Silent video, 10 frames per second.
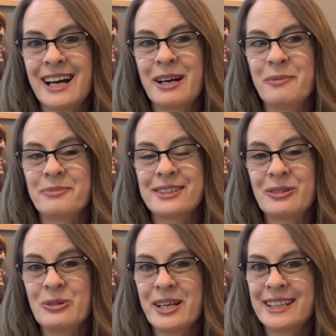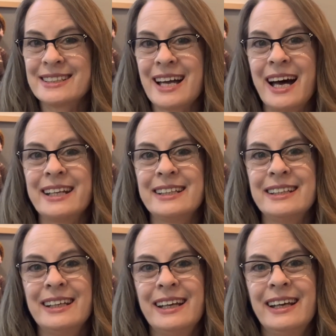I'm so excited,
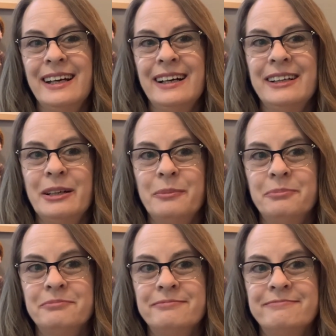um,